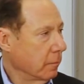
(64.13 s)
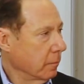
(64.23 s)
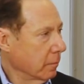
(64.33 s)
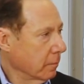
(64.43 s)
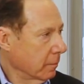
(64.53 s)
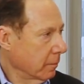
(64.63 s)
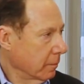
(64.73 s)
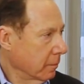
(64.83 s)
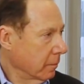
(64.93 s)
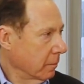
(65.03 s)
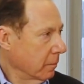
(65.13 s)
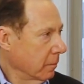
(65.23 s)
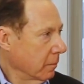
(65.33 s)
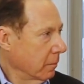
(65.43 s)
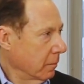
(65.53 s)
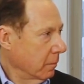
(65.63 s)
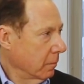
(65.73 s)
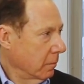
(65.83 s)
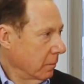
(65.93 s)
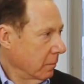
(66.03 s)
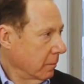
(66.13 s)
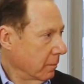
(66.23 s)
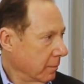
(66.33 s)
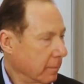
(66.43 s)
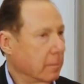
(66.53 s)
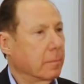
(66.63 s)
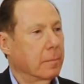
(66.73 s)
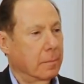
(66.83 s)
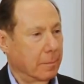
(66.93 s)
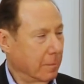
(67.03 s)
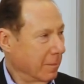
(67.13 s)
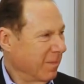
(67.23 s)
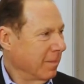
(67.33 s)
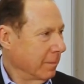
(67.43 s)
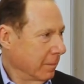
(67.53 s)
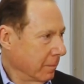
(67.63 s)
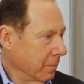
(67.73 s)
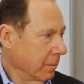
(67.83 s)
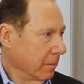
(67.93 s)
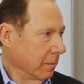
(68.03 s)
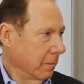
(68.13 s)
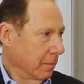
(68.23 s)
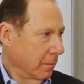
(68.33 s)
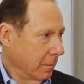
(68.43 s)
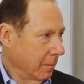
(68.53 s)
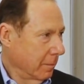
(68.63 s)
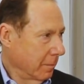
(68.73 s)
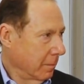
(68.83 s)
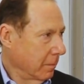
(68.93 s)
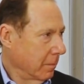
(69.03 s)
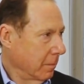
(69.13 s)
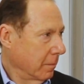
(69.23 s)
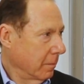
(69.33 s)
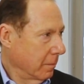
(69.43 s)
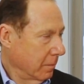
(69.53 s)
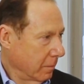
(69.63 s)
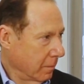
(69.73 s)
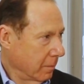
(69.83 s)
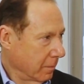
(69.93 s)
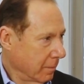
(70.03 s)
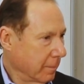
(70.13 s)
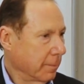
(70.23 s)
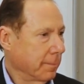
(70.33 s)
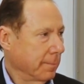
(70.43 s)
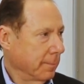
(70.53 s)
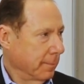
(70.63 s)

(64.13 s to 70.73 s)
[no speech]